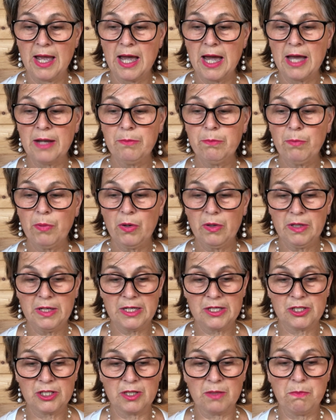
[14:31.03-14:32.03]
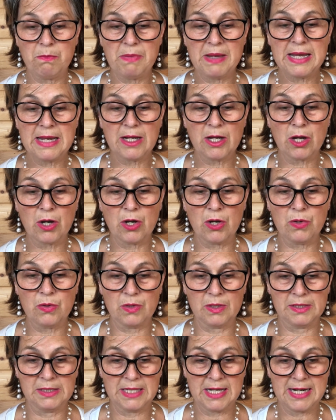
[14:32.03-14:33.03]
and polished the big
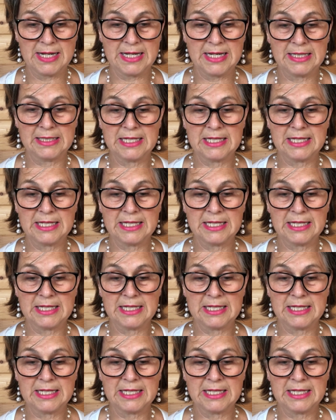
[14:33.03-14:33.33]
oak dining